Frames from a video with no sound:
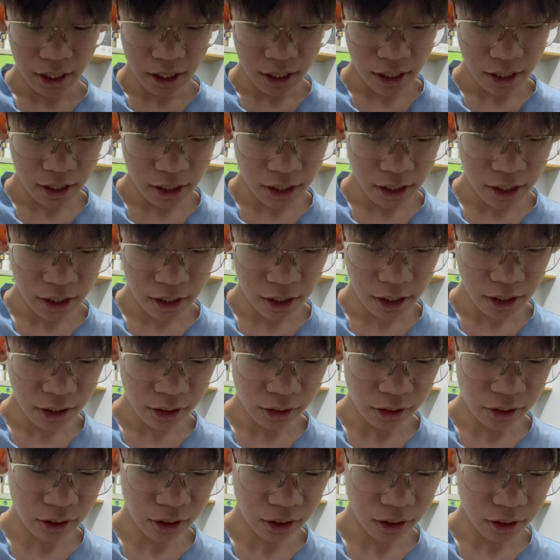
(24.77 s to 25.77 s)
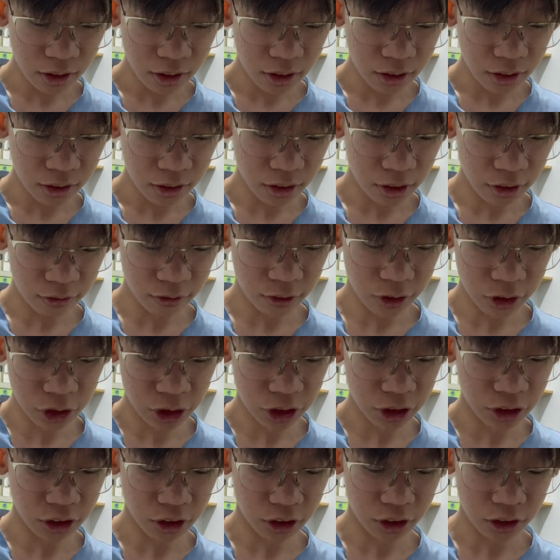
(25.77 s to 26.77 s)
and their
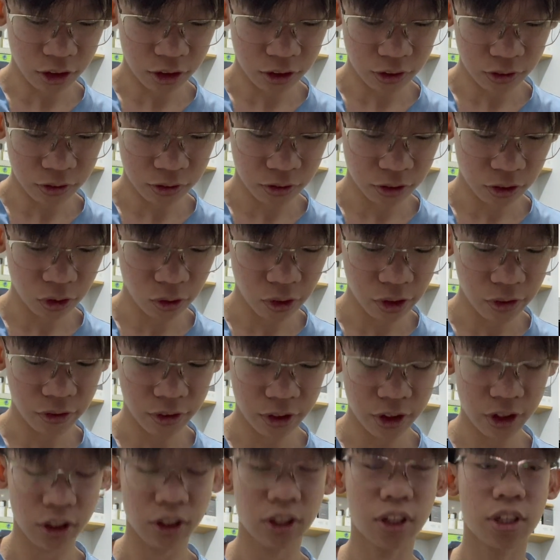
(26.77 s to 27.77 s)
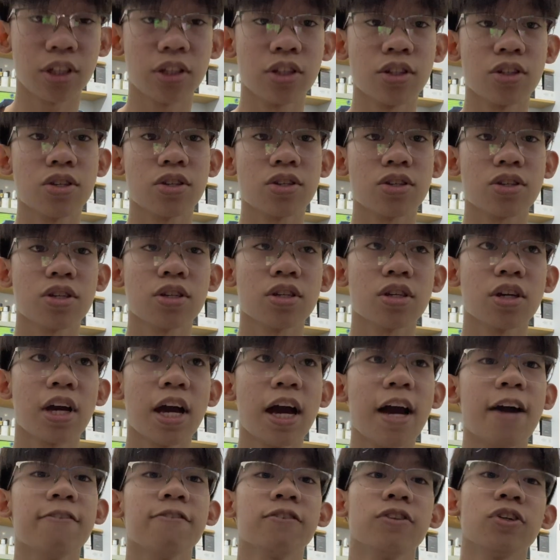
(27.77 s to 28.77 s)
version of Louis Vuitton's
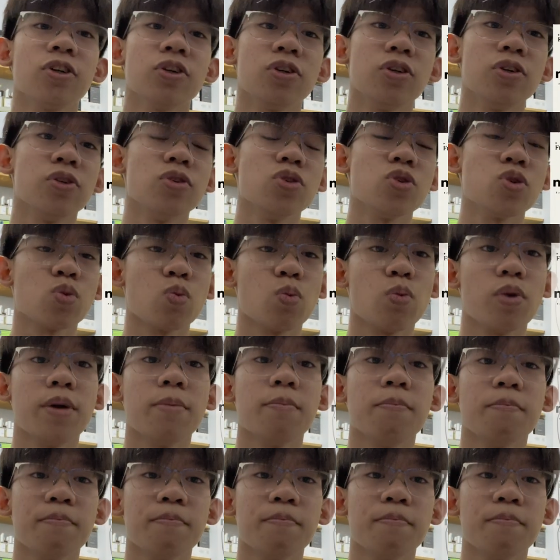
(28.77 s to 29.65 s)
Afternoon Swim.